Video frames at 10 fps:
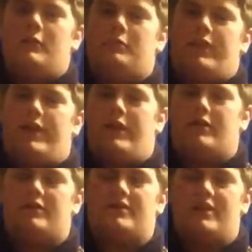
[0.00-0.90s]

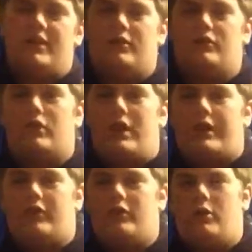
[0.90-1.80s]
players in
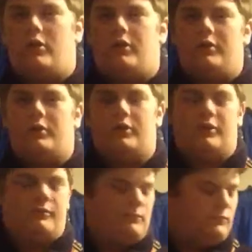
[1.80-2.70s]
rock and roll
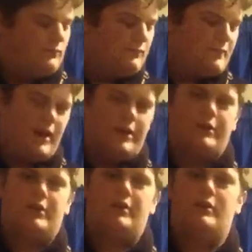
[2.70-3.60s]
or
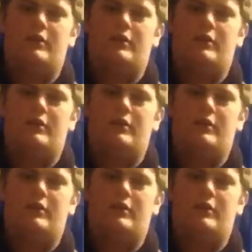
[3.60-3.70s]
punk.